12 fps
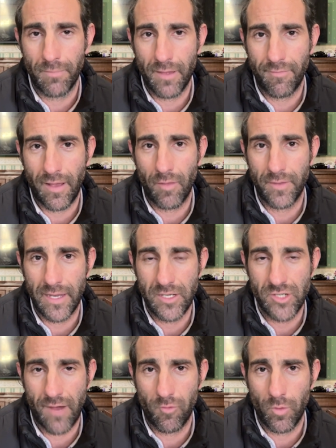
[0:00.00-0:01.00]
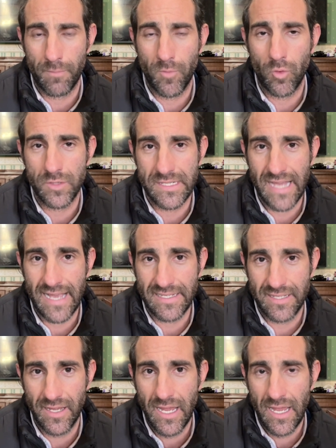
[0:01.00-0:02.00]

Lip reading: They felt that he travelled with more zest